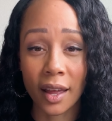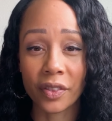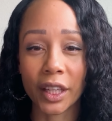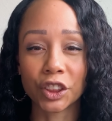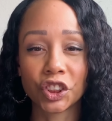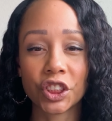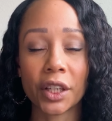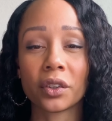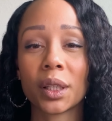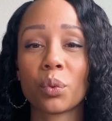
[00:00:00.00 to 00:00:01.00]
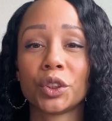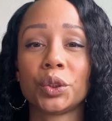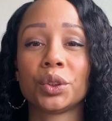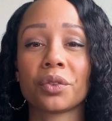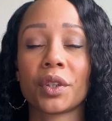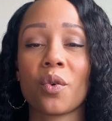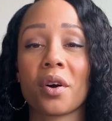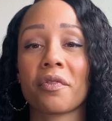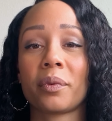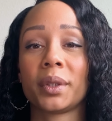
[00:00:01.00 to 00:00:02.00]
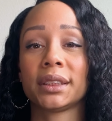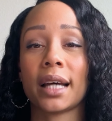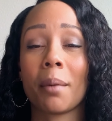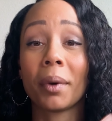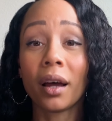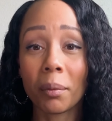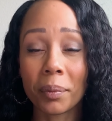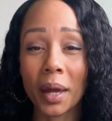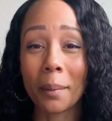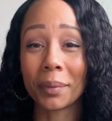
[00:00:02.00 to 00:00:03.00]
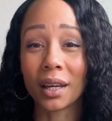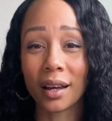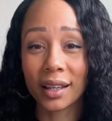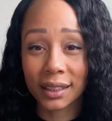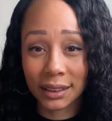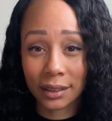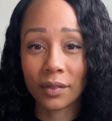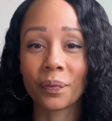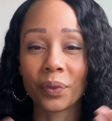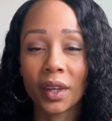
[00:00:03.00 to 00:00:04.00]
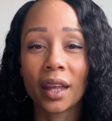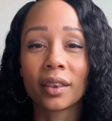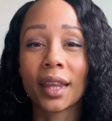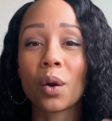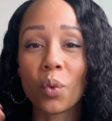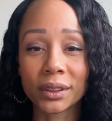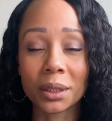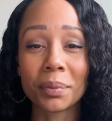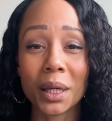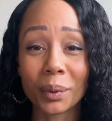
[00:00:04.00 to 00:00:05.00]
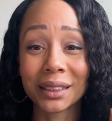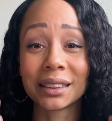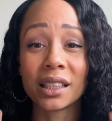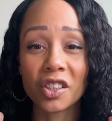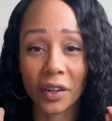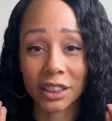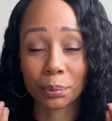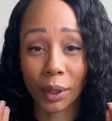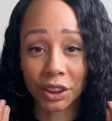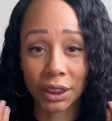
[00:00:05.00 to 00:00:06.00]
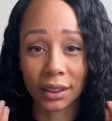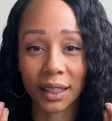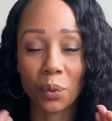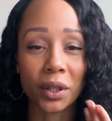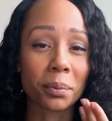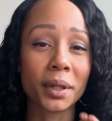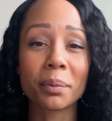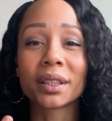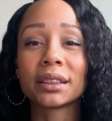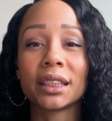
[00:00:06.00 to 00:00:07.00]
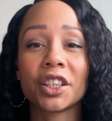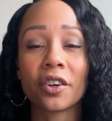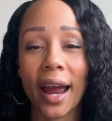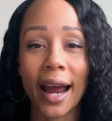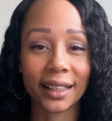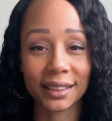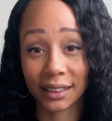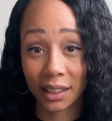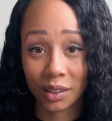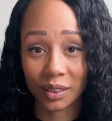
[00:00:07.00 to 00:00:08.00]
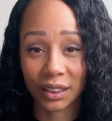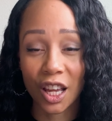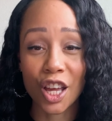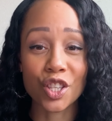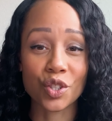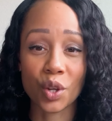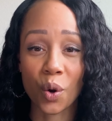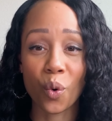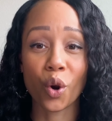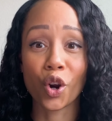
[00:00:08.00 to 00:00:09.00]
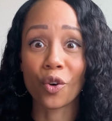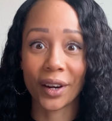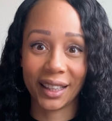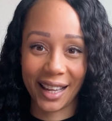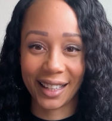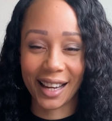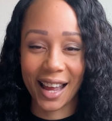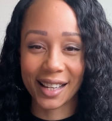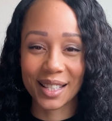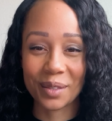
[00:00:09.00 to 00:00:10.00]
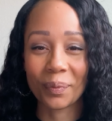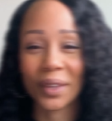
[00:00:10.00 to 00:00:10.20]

They generally want you to record from the top up because they want to be able to see your expression. They want to be able to see your acting skills. So great lighting, guys.